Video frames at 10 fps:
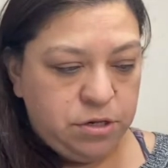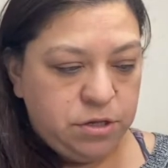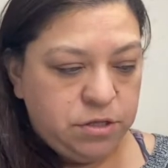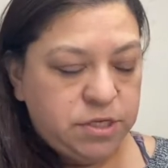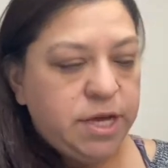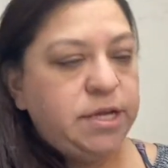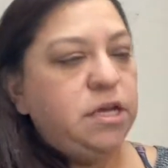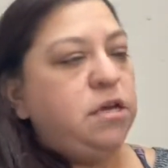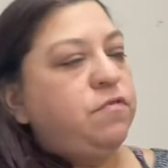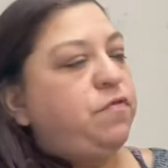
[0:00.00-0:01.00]

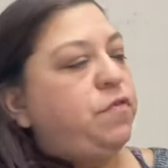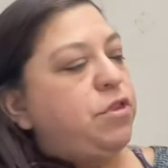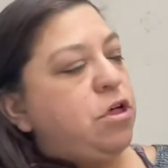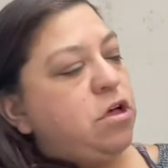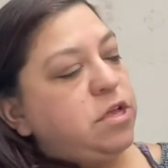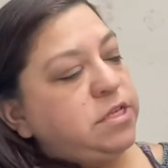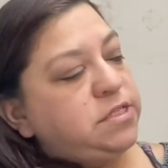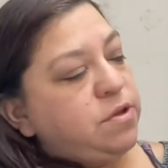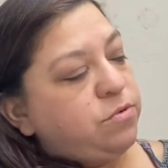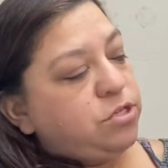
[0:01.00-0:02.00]
tiny flaws
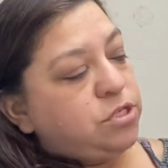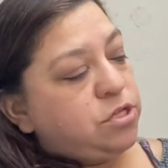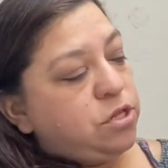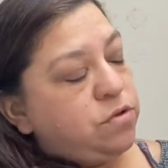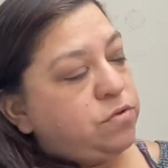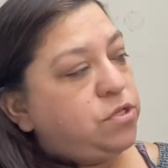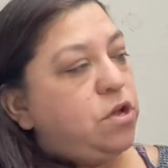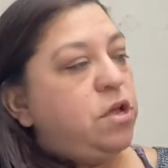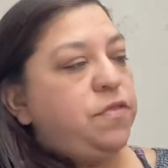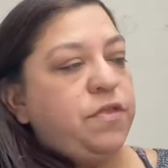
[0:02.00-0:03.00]
that were disclosed
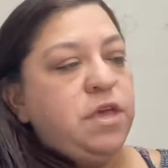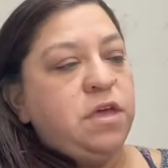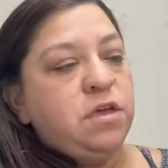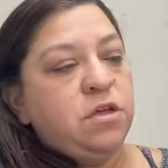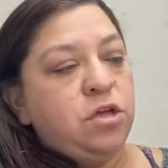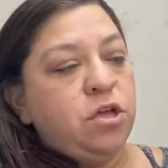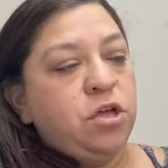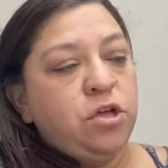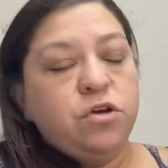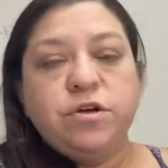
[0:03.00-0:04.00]
on the
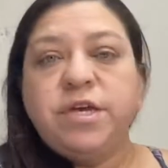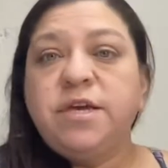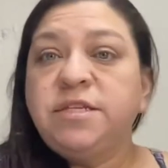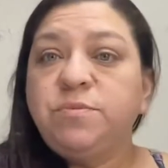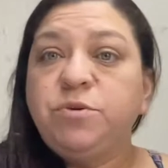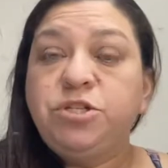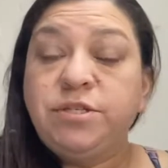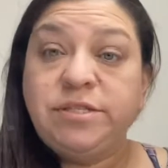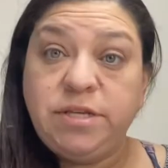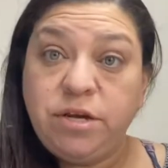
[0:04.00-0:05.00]
cookies, which
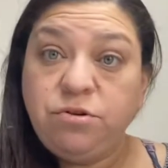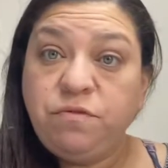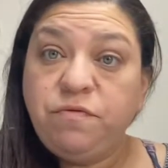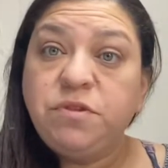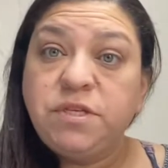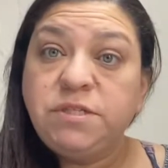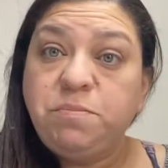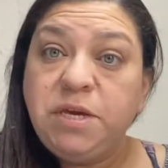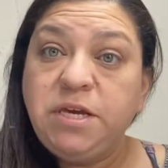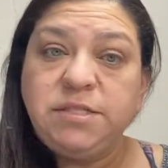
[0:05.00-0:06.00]
is standard for this
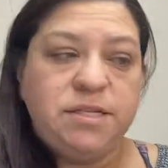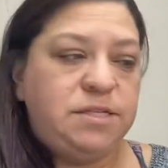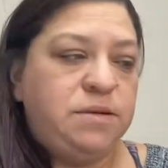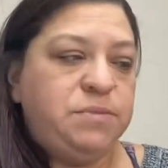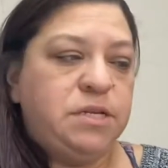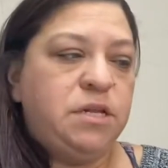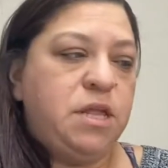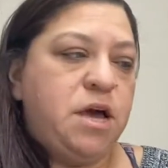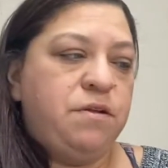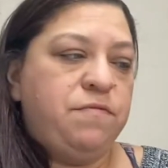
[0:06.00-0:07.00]
piece. It seems that a
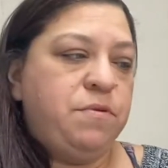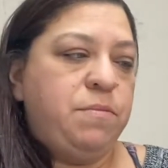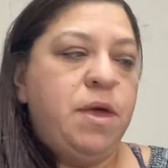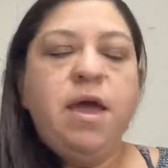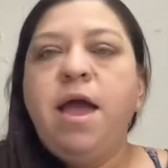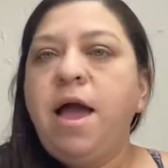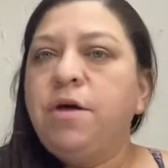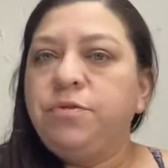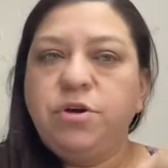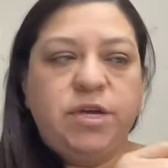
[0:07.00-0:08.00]
lot of them
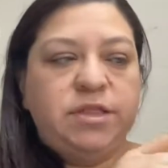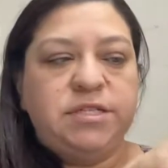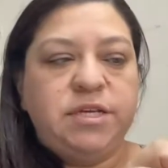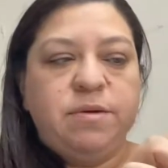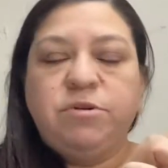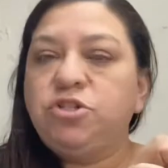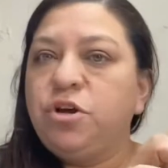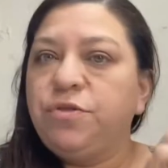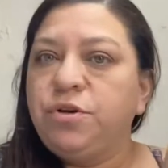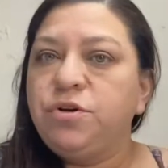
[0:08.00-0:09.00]
out there get the damage
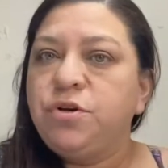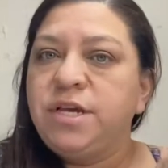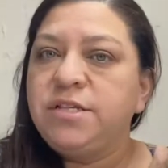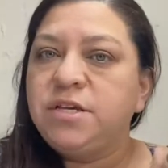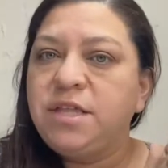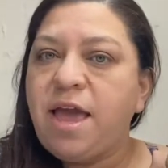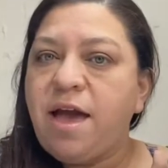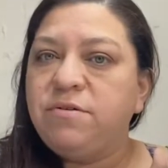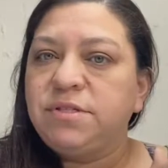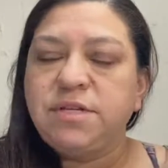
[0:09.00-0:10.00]
on the cookies on the
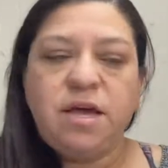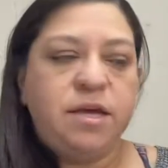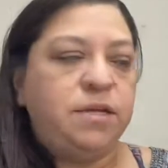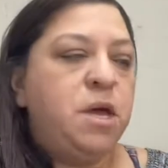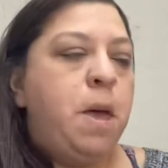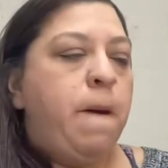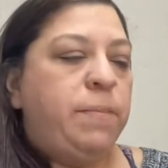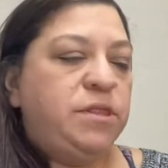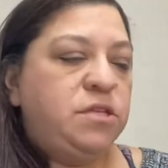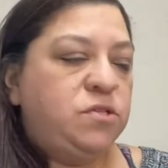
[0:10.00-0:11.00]
outside,
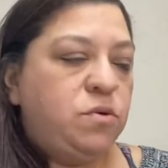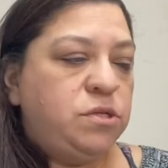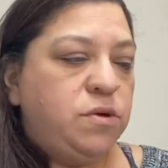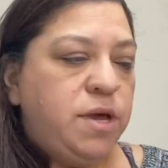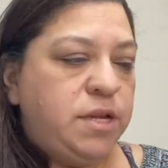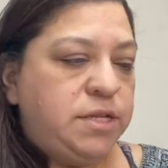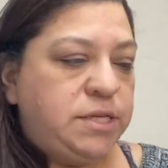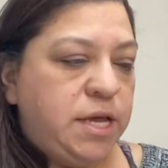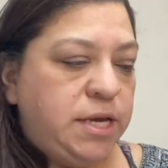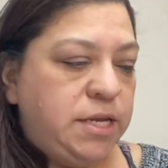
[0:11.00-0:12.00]
but this also had a
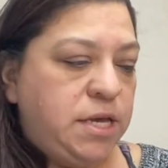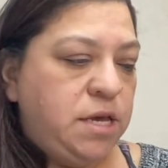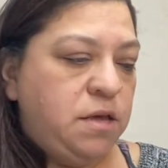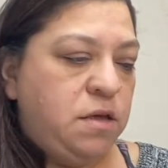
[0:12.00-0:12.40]
tiny,